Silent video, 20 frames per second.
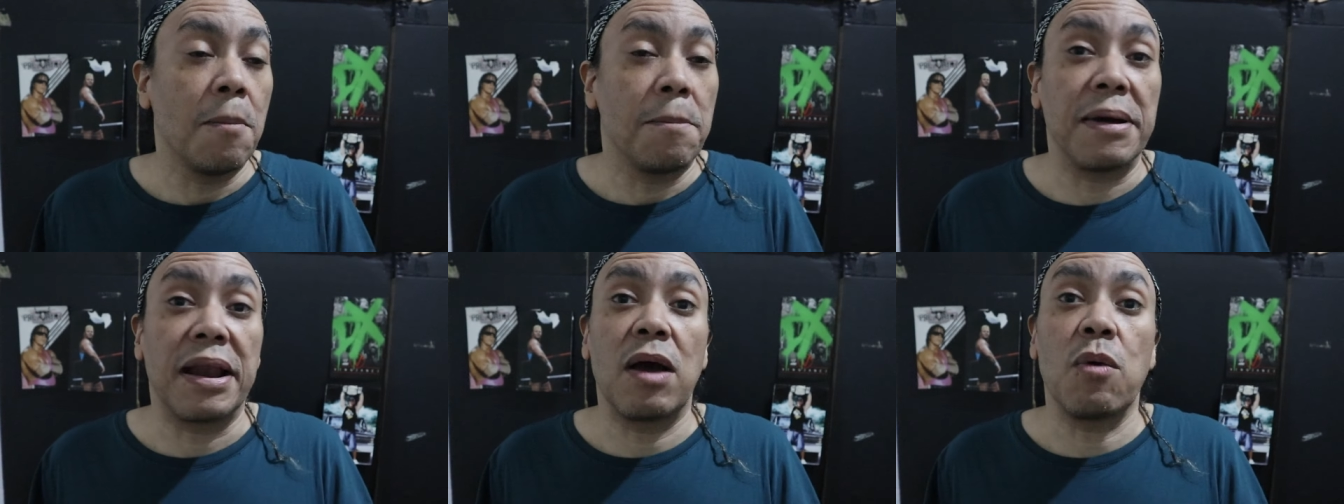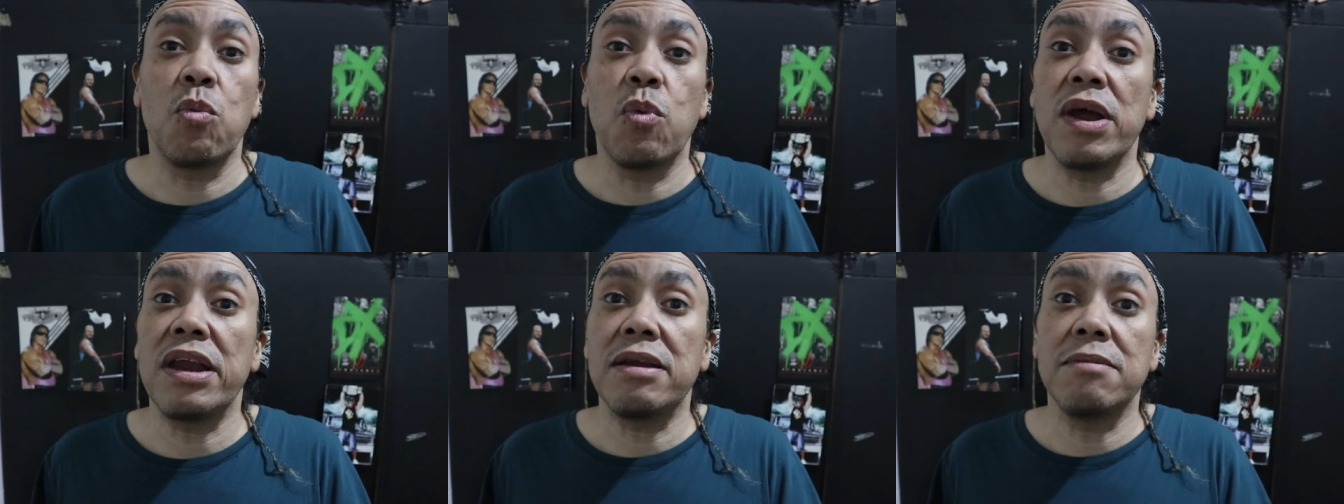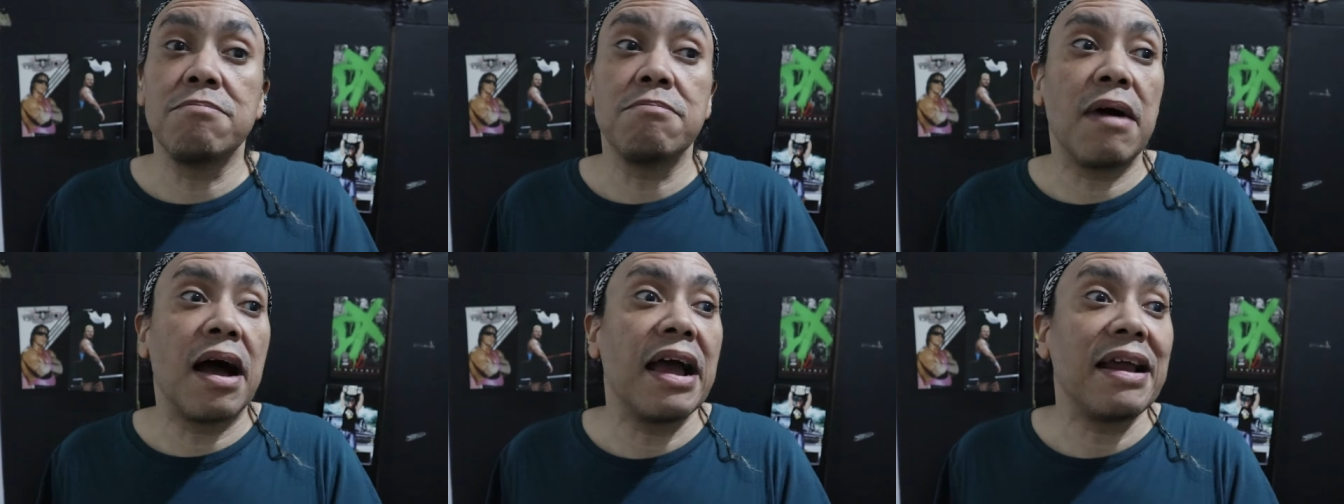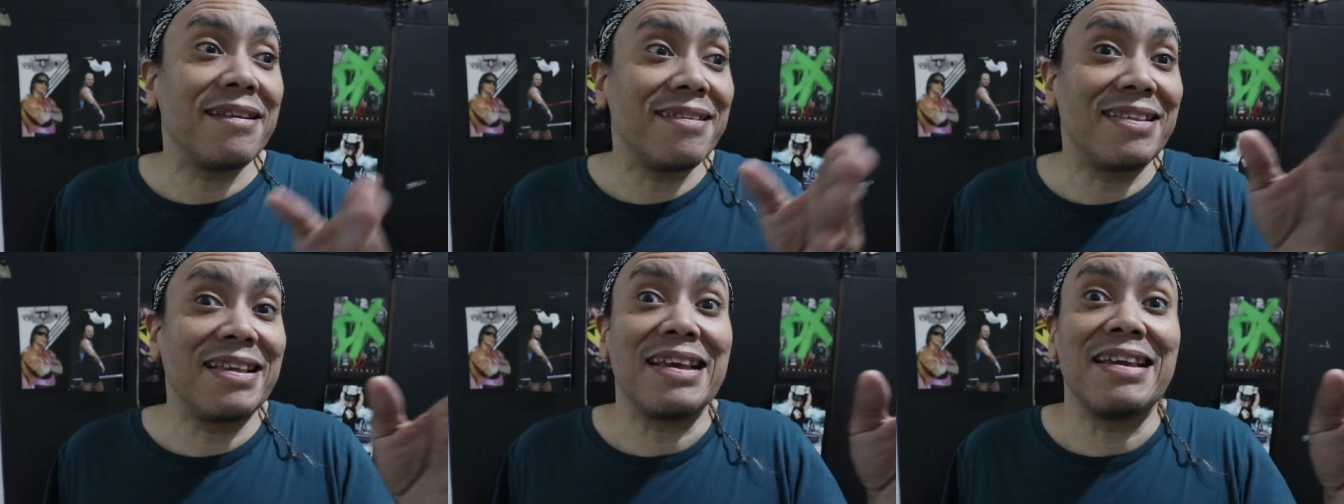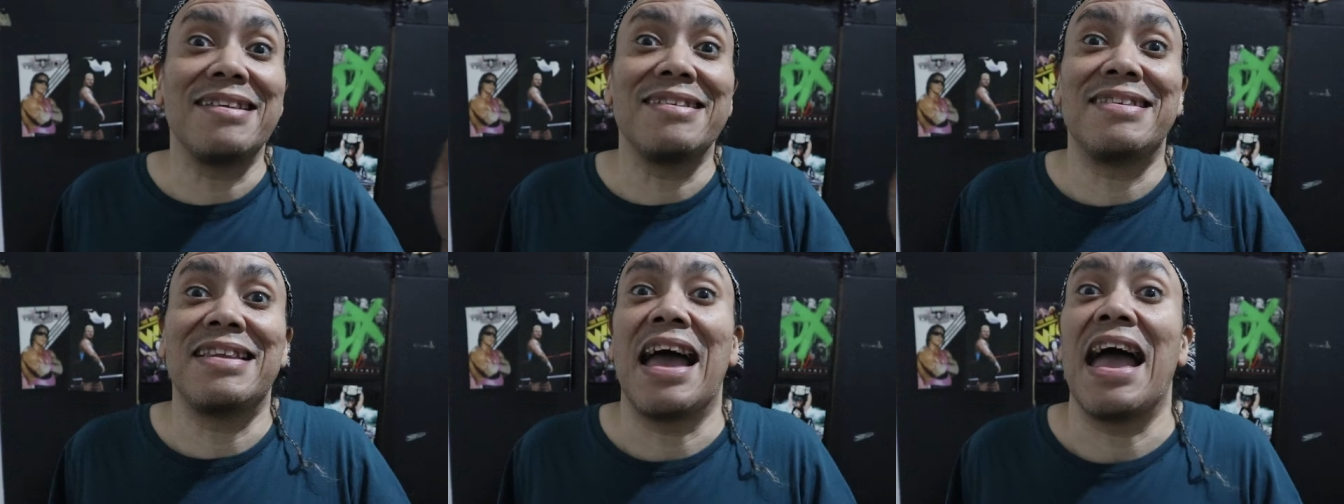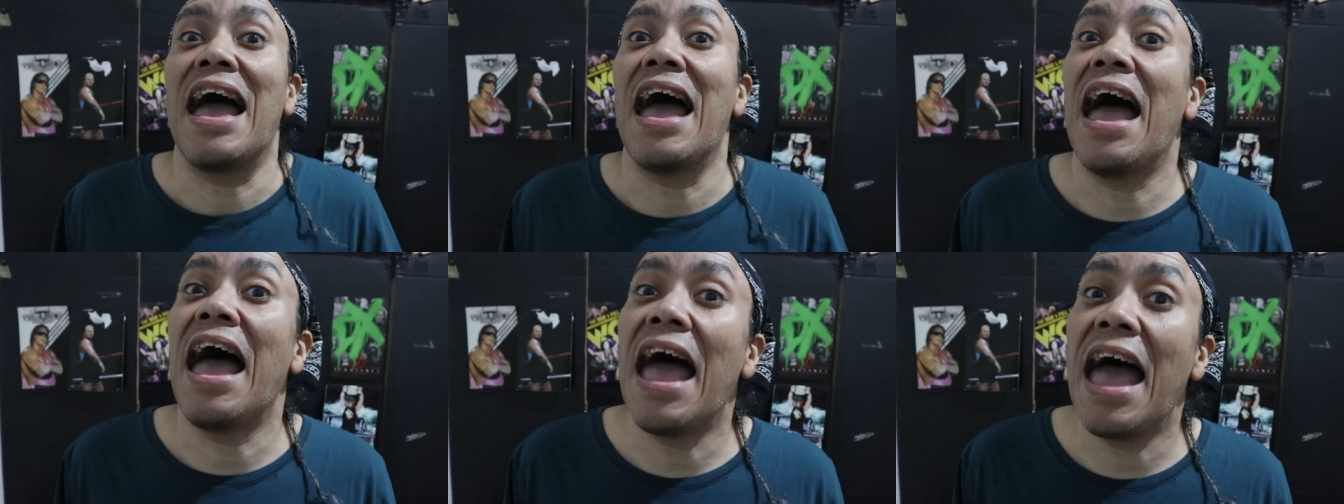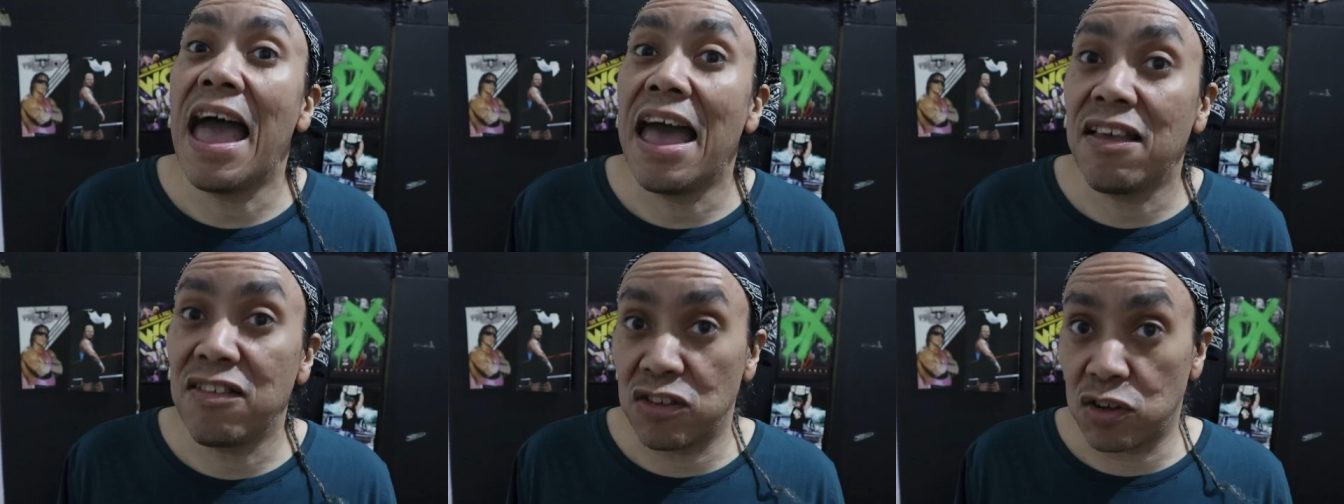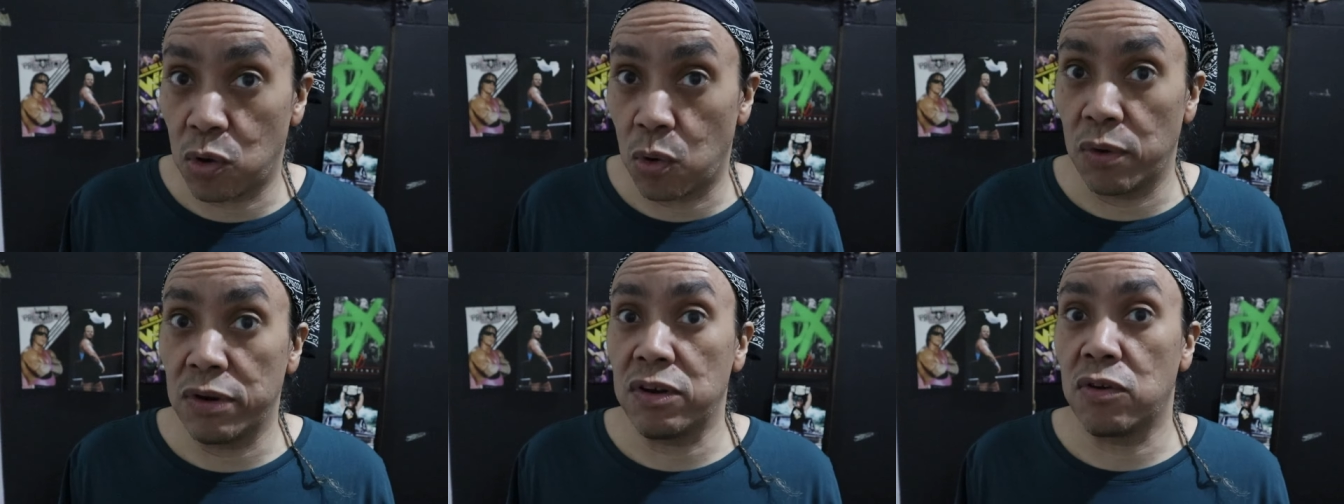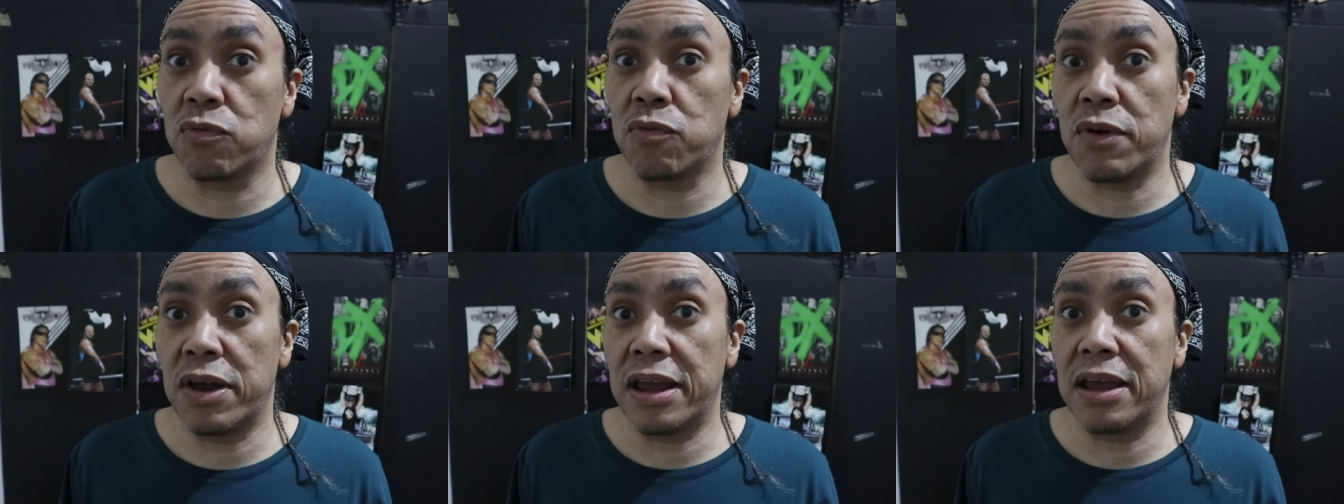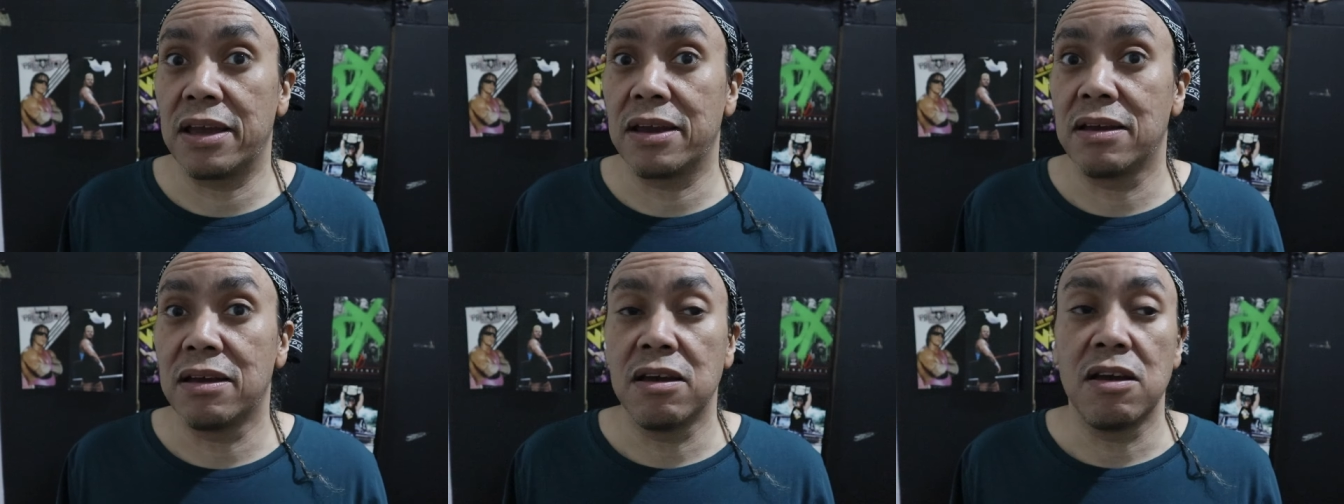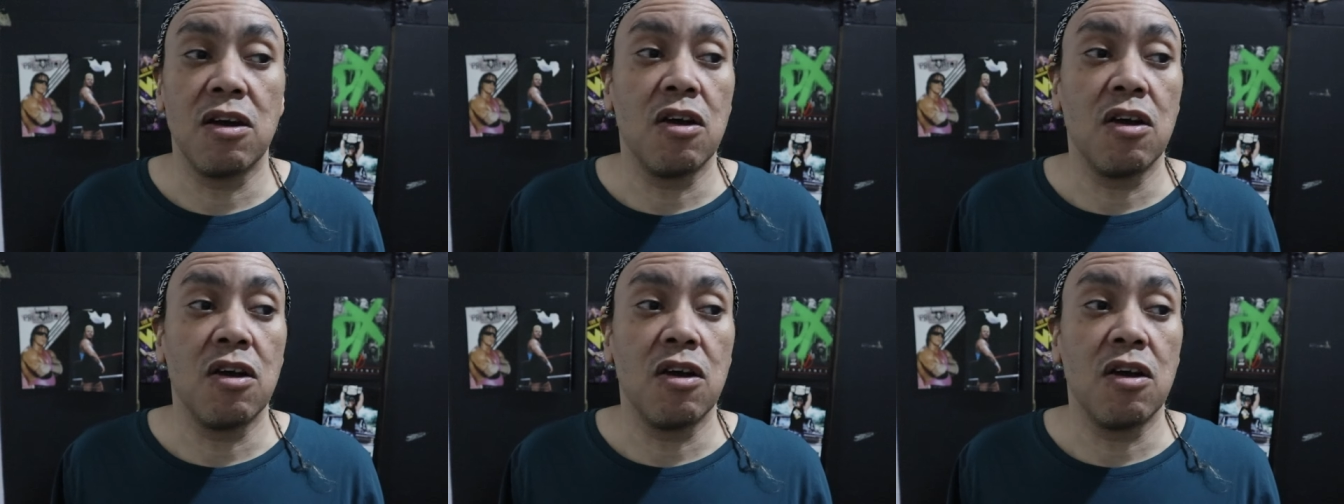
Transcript: but I wouldn't mind seeing Taz go in the ring